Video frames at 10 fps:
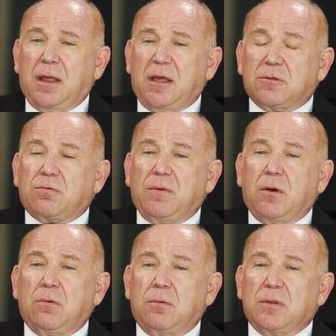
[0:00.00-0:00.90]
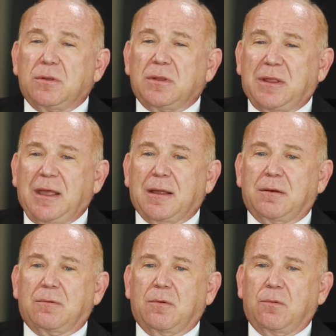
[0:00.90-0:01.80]
Israel
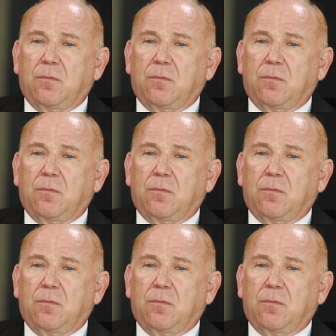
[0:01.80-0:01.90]
did